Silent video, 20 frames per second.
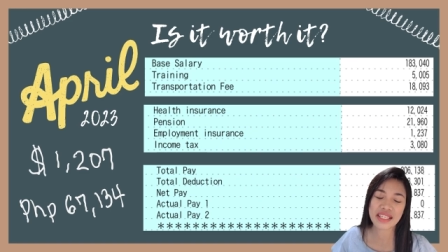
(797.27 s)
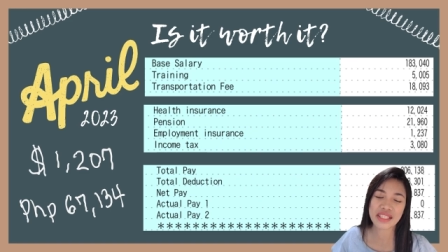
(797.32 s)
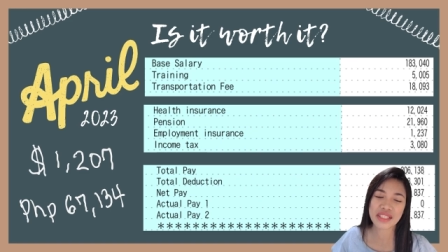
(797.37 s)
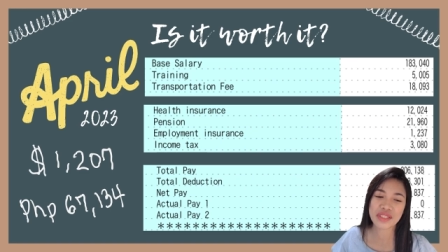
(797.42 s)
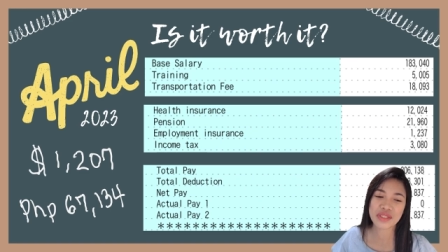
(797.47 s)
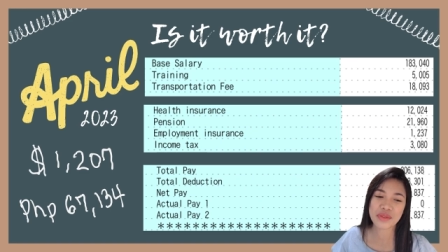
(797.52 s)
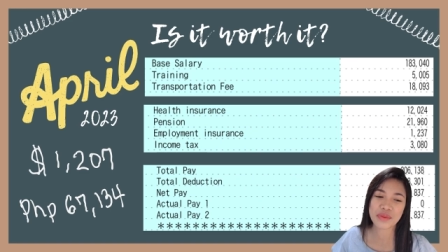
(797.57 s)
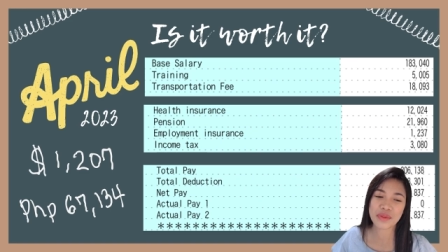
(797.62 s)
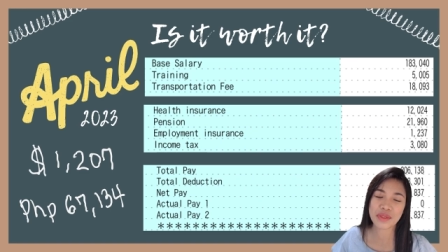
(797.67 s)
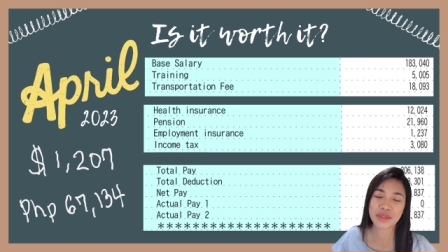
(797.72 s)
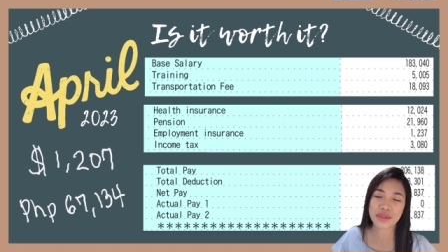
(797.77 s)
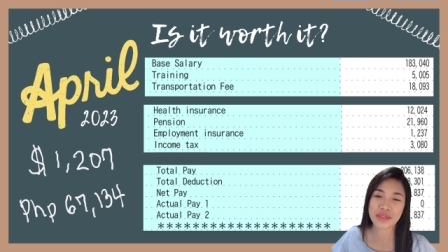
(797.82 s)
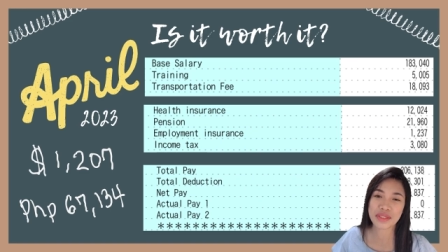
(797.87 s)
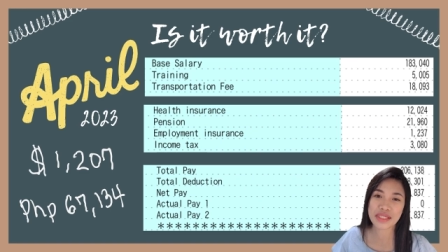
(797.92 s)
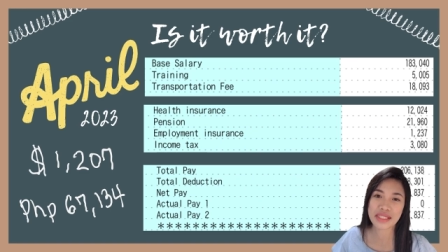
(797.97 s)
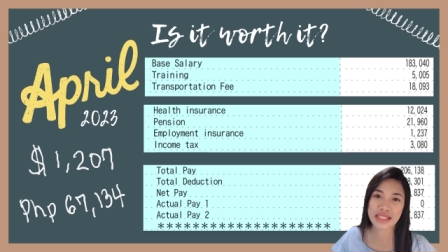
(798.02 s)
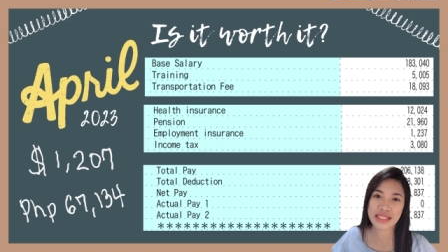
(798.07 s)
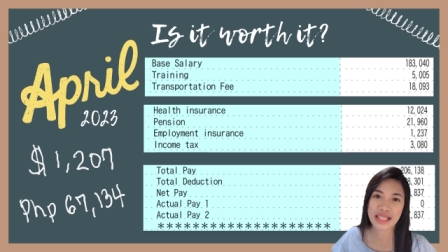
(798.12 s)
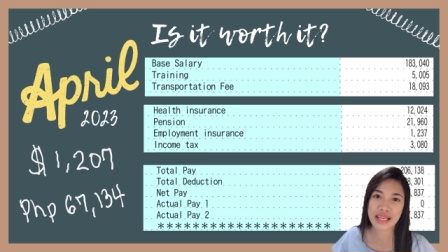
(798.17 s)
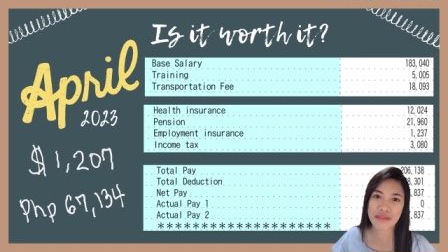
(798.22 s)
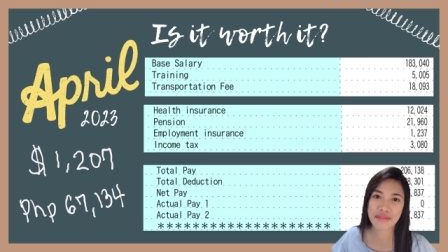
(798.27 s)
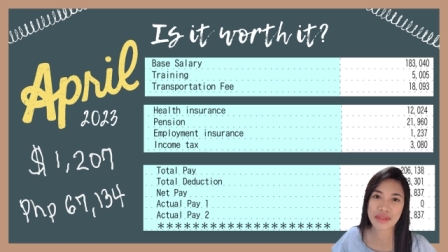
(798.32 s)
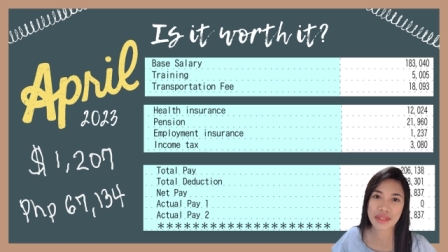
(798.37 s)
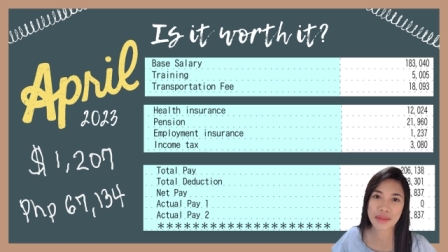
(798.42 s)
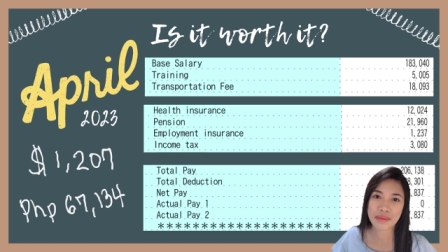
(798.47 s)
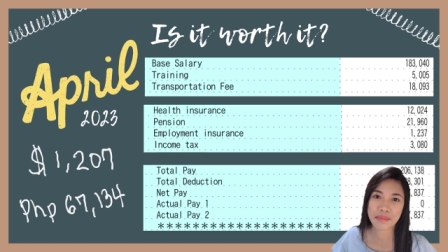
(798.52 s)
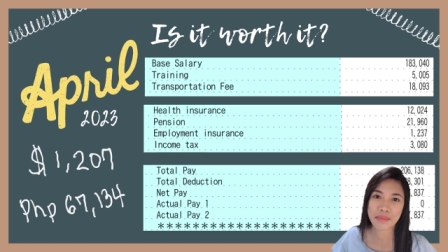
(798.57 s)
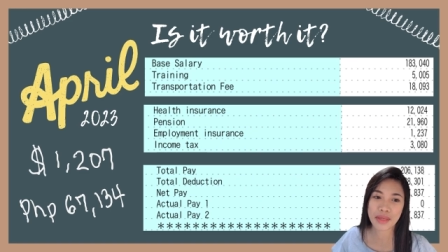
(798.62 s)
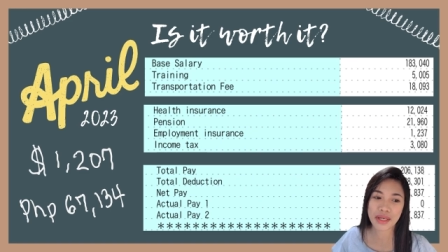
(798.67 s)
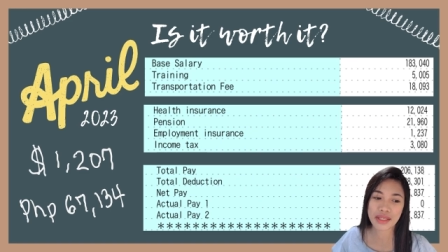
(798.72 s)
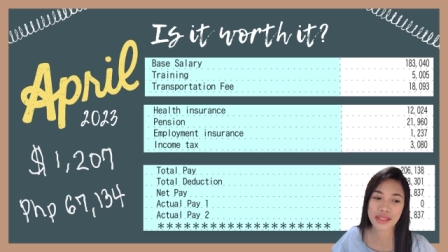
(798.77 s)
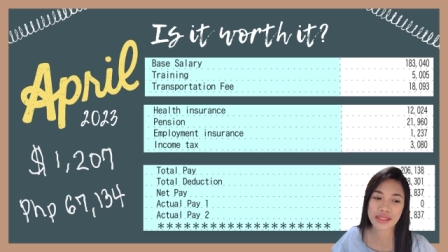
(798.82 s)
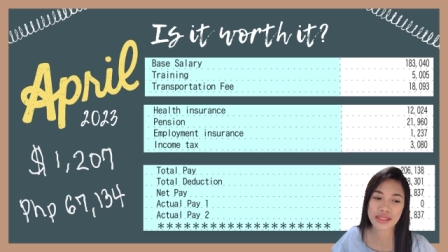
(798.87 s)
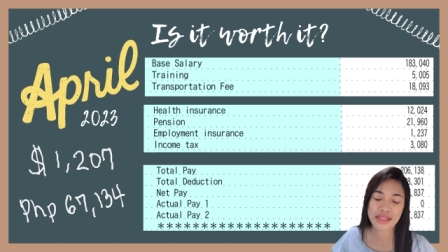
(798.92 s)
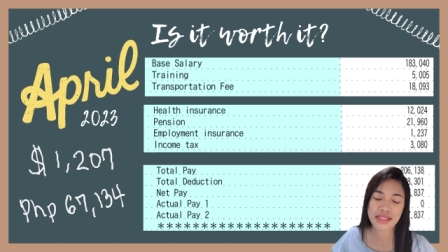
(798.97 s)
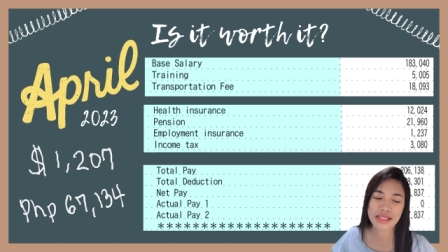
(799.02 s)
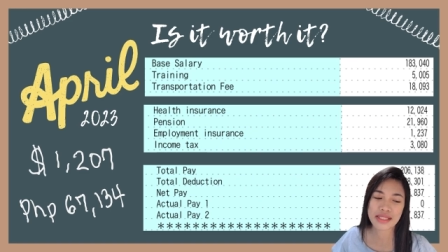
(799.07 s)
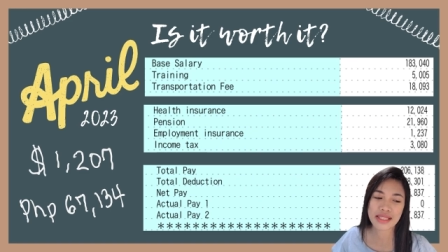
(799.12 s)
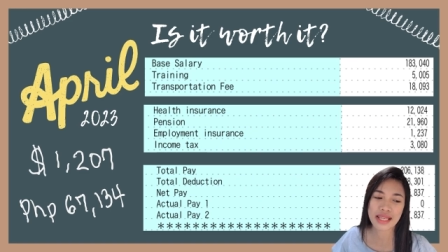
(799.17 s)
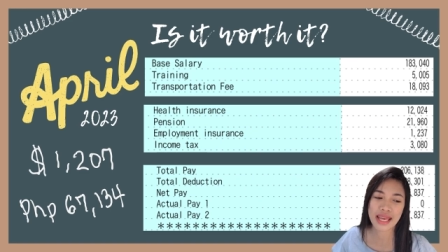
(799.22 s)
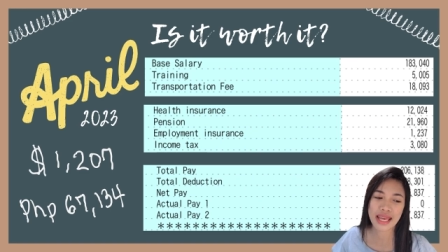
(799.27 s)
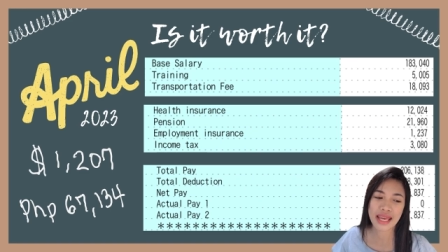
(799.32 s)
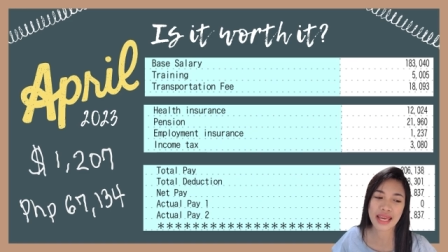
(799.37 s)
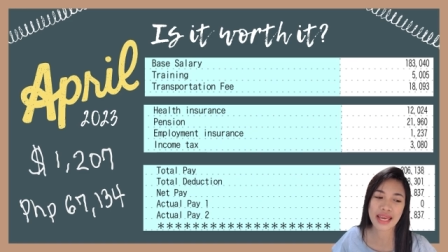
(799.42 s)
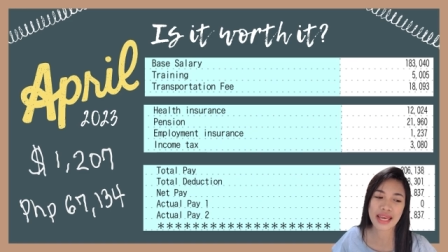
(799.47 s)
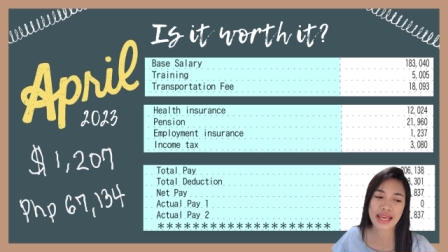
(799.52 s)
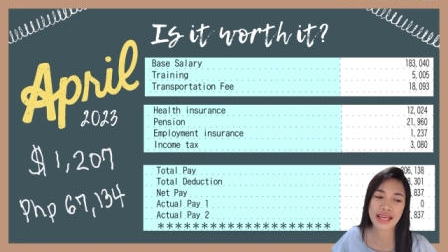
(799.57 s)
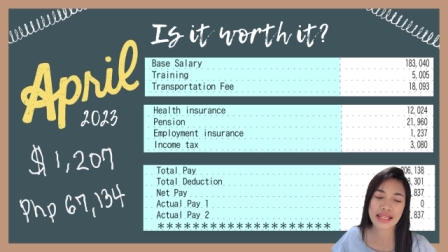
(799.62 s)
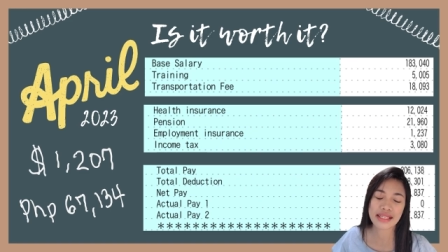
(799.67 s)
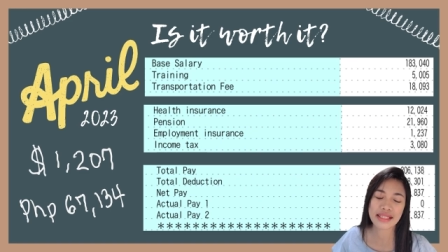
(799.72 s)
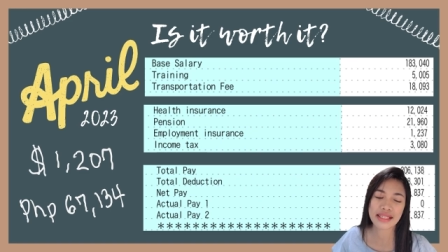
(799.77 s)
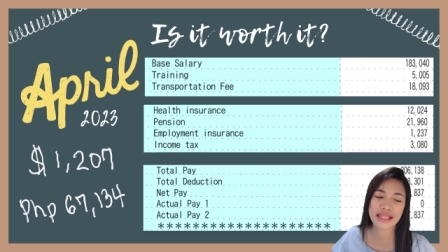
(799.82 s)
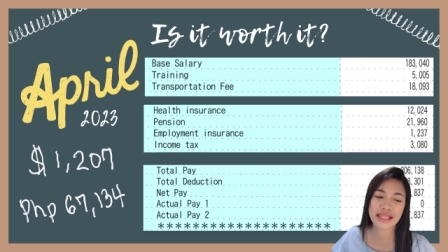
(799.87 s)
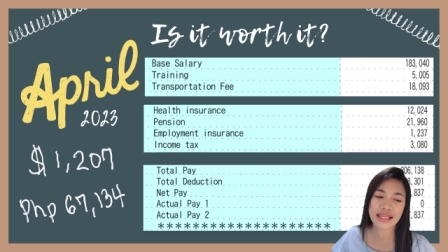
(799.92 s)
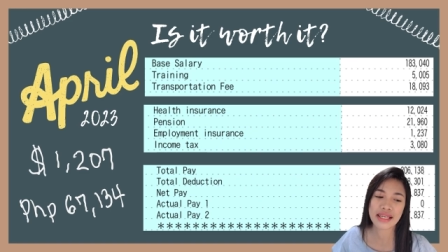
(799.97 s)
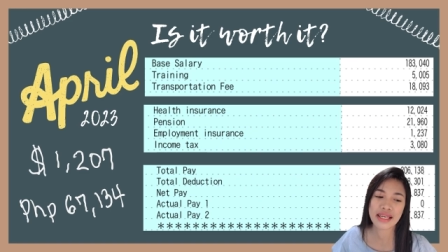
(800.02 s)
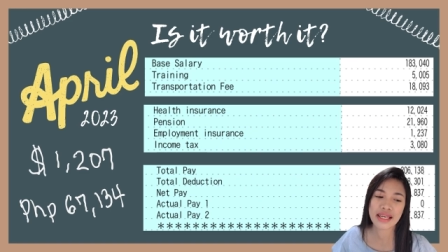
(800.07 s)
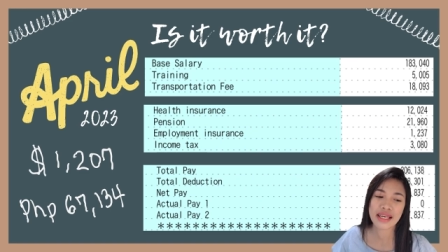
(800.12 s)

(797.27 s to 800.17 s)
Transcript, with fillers: and two hundred seven bucks and